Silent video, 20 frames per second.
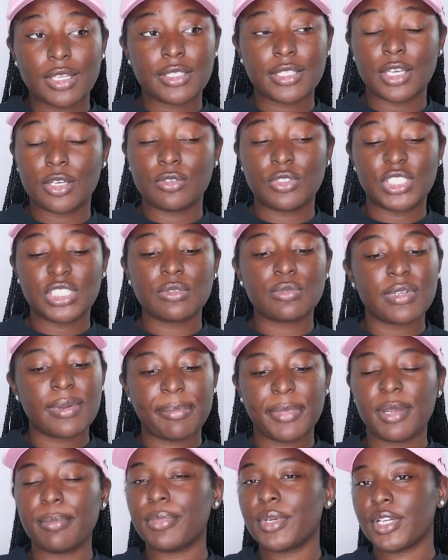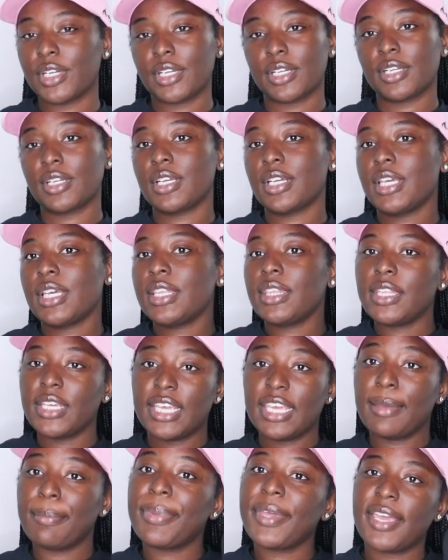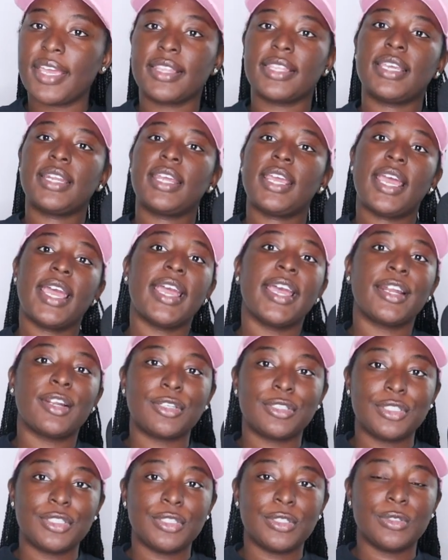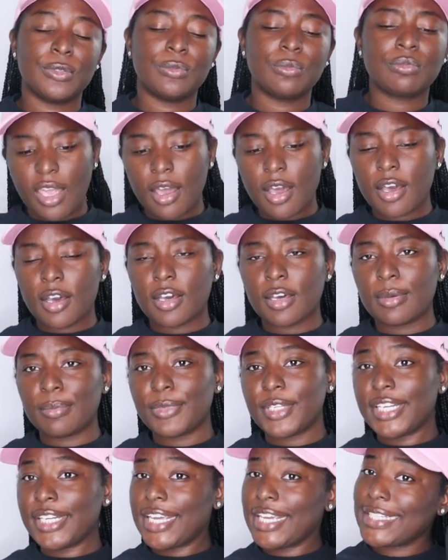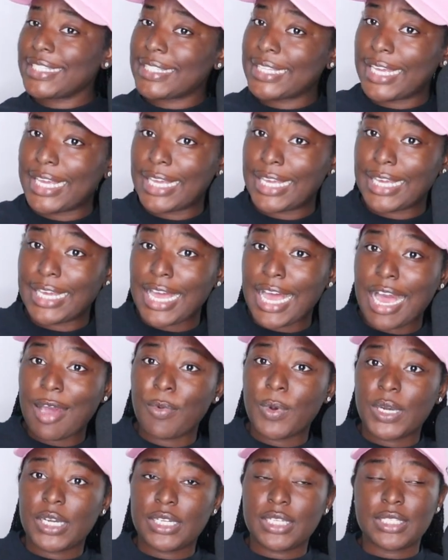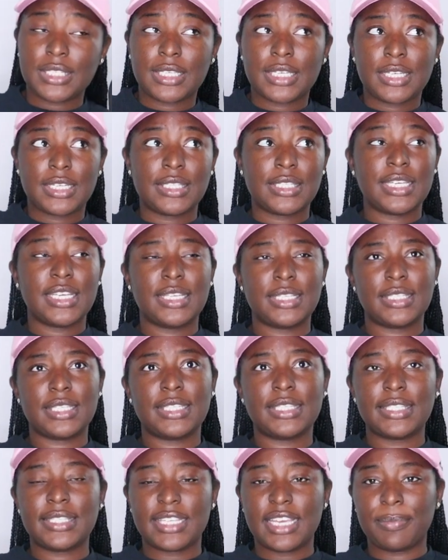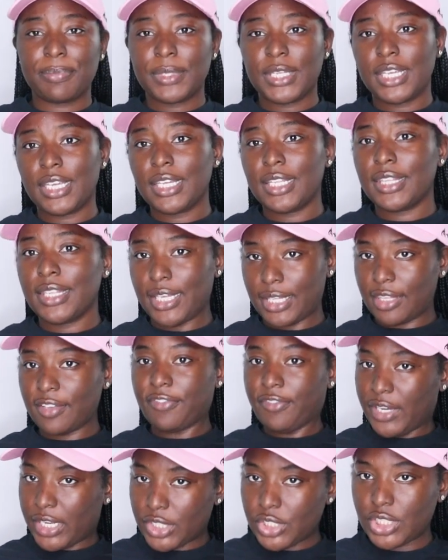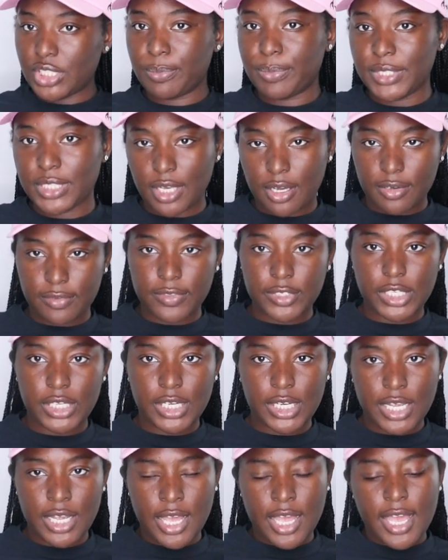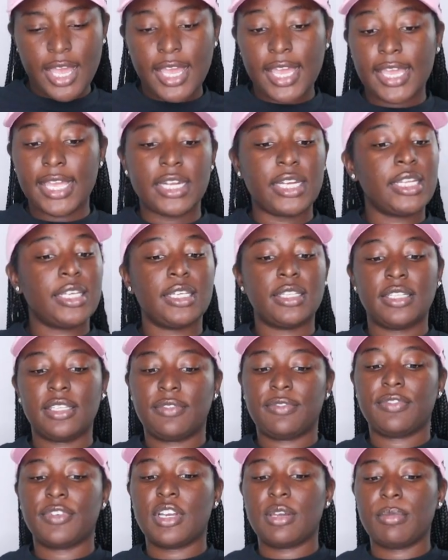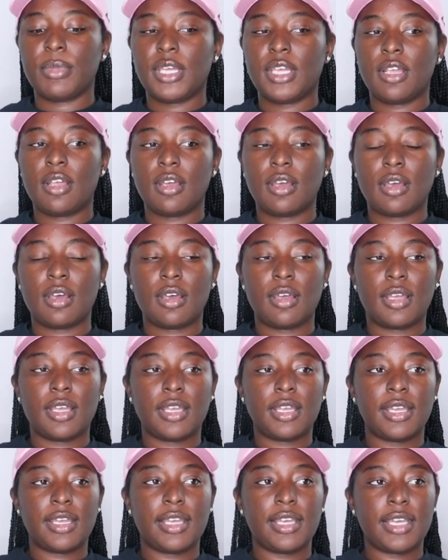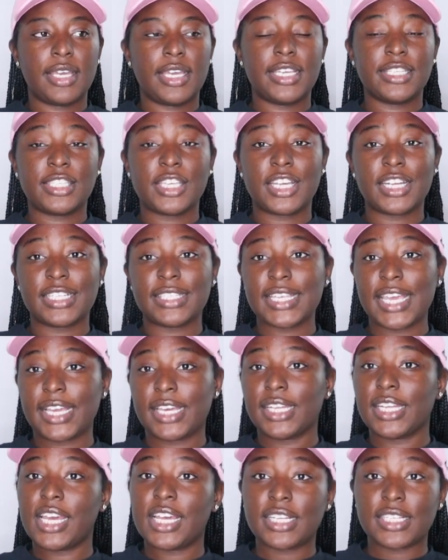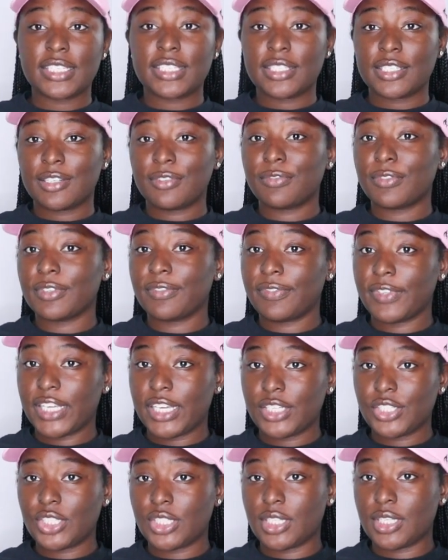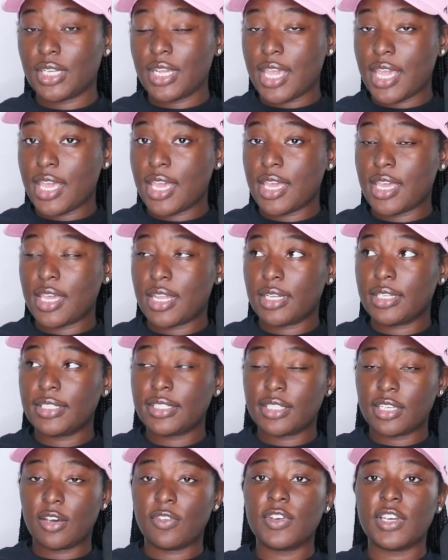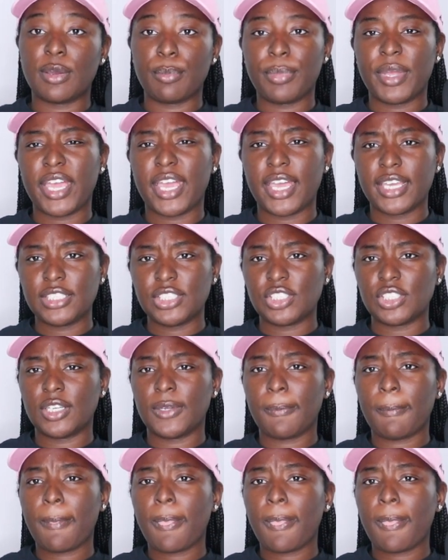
So just remember the impact that it had on you. Um, the next thing I want to discuss is accepting that the friendship is over and healing from it. It's going to take a lot of self-reflection and self-compassion.